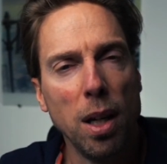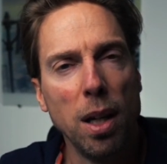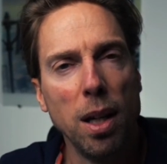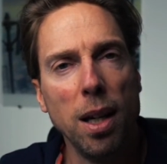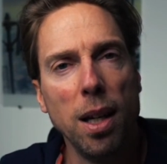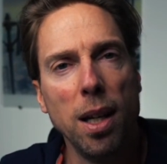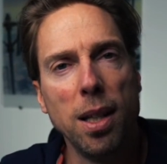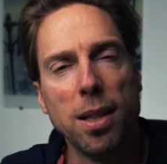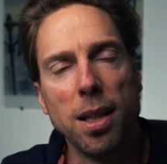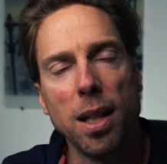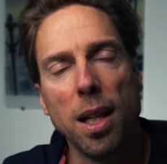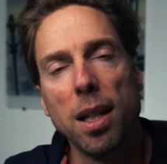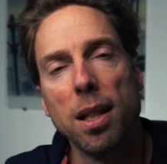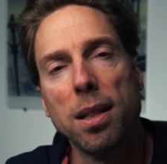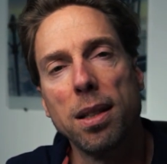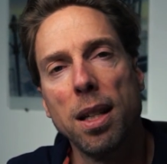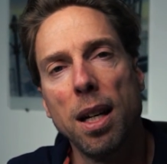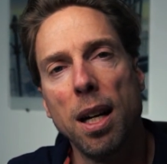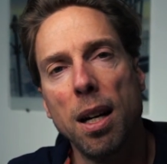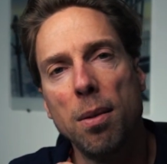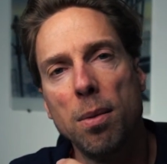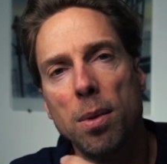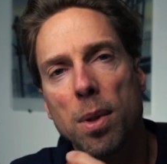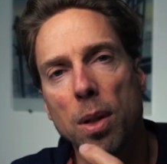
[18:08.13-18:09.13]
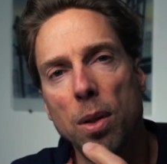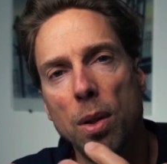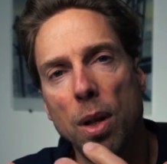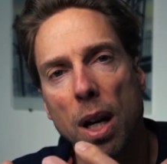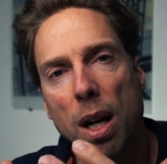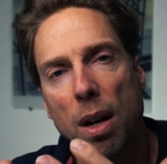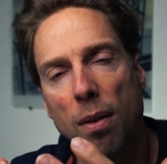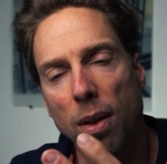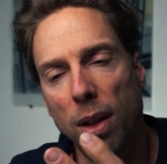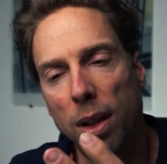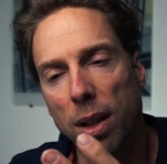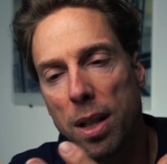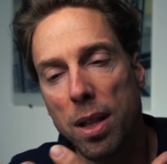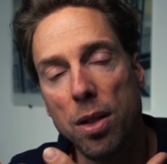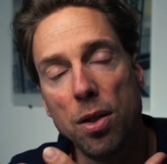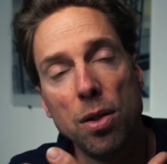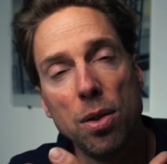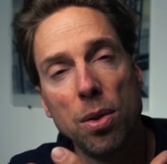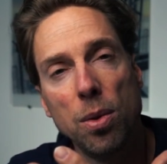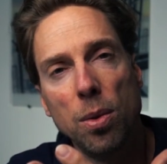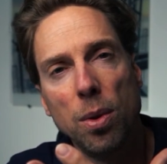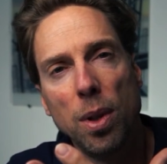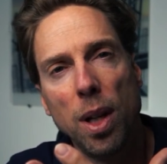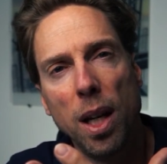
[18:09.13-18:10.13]
it's a lot of times that you have at least
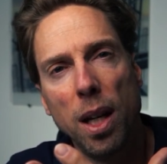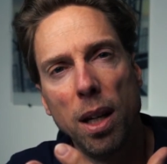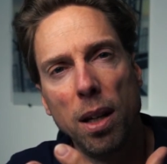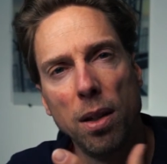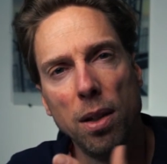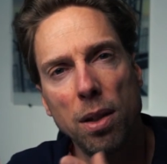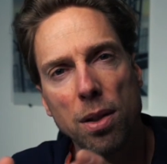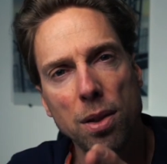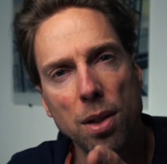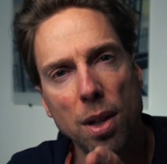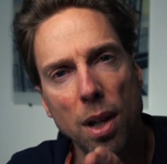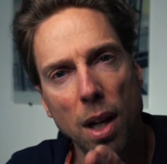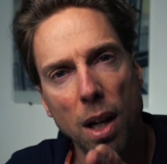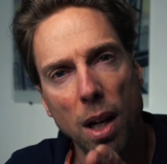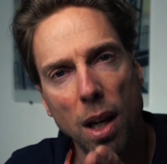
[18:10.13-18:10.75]
2 layers